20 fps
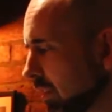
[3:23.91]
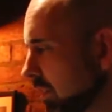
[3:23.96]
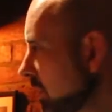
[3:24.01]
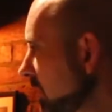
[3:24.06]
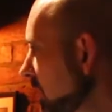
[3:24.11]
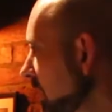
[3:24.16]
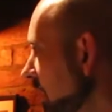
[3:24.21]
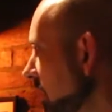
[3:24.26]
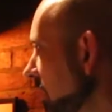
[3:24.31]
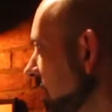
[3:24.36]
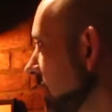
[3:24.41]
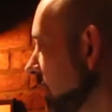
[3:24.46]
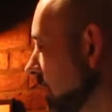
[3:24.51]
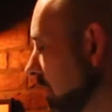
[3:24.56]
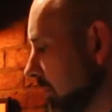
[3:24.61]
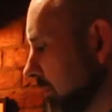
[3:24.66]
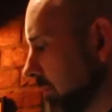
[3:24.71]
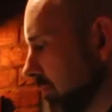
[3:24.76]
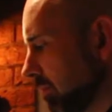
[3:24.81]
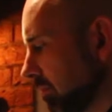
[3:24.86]
She said,
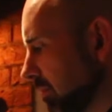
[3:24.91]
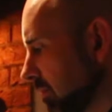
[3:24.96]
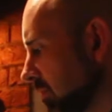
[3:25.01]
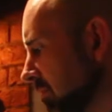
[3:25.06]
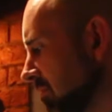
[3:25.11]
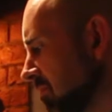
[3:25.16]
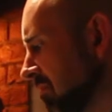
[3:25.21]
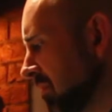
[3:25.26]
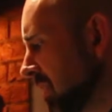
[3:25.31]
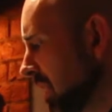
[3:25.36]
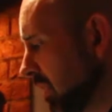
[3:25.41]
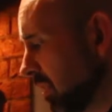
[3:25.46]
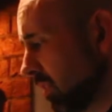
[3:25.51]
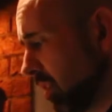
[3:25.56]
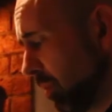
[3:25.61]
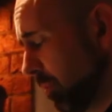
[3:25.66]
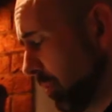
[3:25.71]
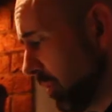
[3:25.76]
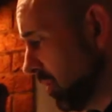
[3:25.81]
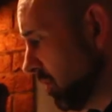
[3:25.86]
"You
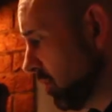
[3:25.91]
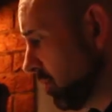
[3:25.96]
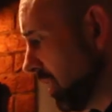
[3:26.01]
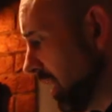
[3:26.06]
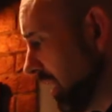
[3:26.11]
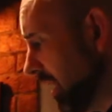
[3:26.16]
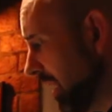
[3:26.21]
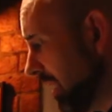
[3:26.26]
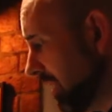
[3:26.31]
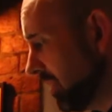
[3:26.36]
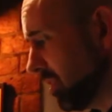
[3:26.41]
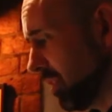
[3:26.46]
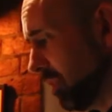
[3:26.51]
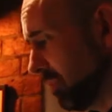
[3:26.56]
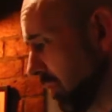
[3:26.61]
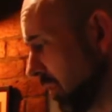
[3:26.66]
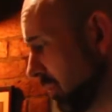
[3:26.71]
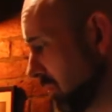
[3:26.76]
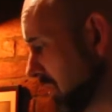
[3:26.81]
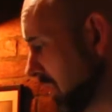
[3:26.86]
could hop on the train
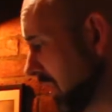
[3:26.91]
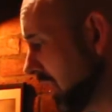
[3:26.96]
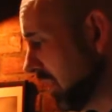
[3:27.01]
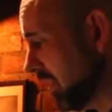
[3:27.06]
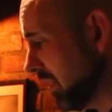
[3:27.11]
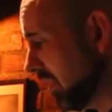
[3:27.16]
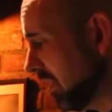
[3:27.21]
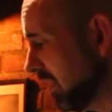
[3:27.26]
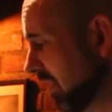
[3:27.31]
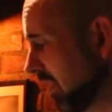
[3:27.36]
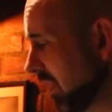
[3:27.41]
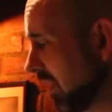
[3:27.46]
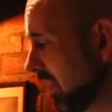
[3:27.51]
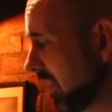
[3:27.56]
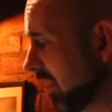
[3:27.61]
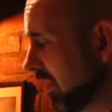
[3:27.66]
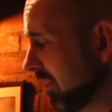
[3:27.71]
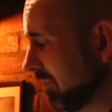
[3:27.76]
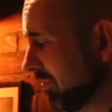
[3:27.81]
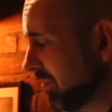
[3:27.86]
anytime, go see her.
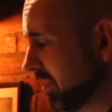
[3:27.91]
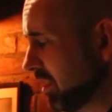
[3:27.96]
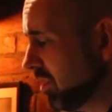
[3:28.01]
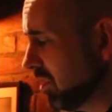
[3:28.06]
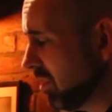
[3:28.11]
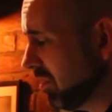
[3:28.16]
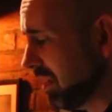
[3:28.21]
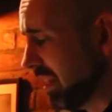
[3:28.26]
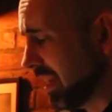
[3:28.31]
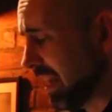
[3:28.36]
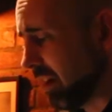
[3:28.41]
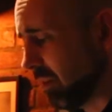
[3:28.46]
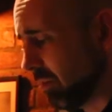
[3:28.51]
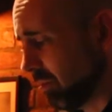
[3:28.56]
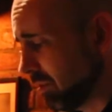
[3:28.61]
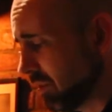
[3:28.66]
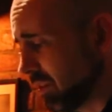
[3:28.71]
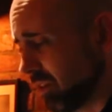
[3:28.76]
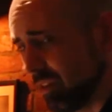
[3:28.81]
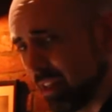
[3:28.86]
She's only an hour
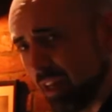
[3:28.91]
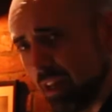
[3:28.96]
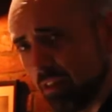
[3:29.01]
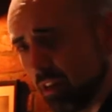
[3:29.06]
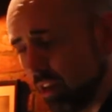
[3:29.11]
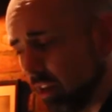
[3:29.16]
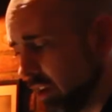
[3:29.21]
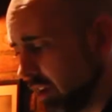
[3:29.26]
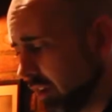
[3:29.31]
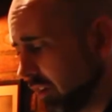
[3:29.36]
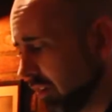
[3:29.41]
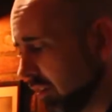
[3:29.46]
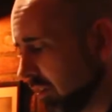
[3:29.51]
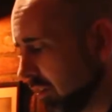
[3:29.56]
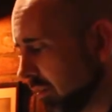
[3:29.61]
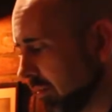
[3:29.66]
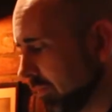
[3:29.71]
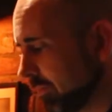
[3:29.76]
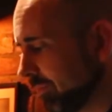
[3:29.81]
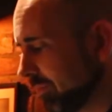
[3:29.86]
or two down the line.
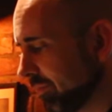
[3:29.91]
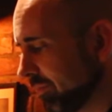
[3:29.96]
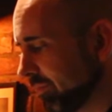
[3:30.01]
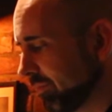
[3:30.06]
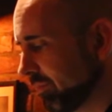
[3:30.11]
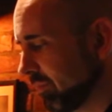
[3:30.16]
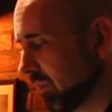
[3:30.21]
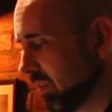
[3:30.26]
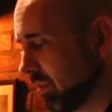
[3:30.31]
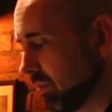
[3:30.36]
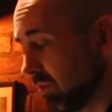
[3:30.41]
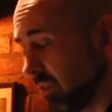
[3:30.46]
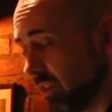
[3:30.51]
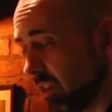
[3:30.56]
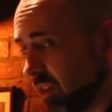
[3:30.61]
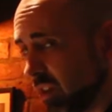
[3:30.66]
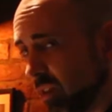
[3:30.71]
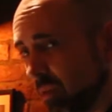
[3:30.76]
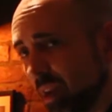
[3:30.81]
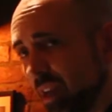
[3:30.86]
So we
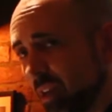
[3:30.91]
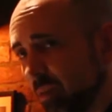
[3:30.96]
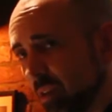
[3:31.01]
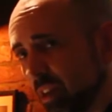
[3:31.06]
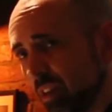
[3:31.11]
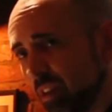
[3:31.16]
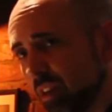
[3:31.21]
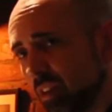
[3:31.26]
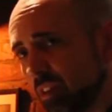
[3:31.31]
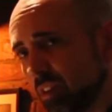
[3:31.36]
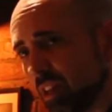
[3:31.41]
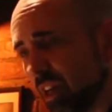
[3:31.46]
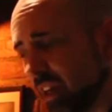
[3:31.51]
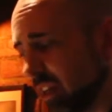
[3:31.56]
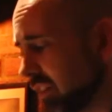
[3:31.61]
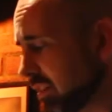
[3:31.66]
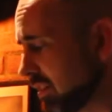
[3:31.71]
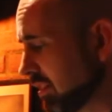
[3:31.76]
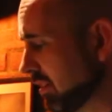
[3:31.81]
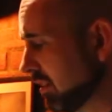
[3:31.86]
could go anywhere these
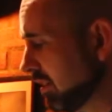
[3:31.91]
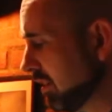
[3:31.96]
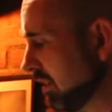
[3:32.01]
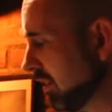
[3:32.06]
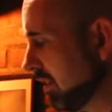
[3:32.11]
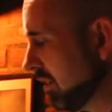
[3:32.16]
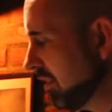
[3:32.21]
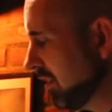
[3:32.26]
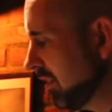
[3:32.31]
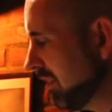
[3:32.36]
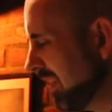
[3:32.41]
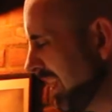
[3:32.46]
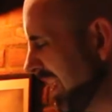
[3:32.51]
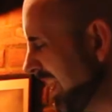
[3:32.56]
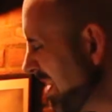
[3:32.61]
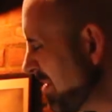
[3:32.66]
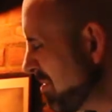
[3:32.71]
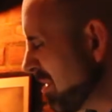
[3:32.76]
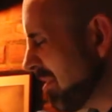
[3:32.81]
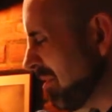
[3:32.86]
days.
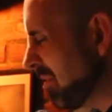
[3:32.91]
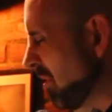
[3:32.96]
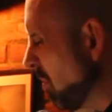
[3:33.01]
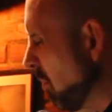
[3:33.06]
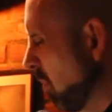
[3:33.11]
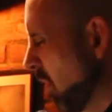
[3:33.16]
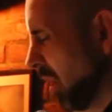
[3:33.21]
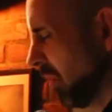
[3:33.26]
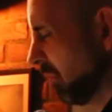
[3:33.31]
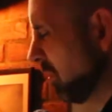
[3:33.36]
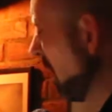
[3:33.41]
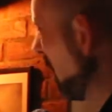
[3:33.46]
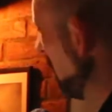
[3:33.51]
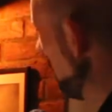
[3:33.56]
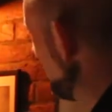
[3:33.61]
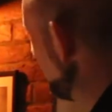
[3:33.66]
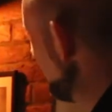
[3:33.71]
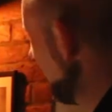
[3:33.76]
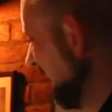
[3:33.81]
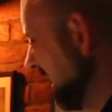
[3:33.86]
Anywhere in the world,
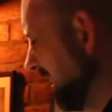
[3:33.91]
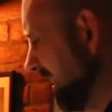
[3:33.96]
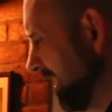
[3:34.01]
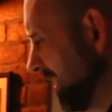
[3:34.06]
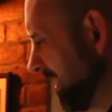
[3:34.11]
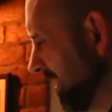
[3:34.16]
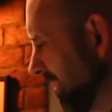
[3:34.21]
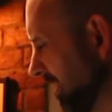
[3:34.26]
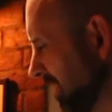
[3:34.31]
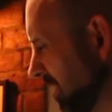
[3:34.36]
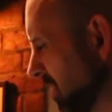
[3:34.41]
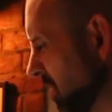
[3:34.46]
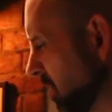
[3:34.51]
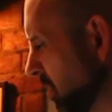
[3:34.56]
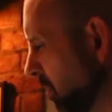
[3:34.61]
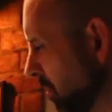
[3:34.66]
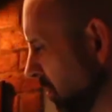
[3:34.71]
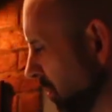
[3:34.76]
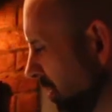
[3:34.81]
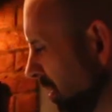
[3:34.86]
nowhere's any distance at
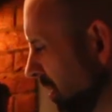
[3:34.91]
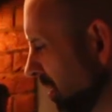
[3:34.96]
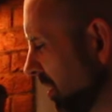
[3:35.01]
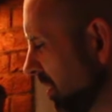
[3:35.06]
all.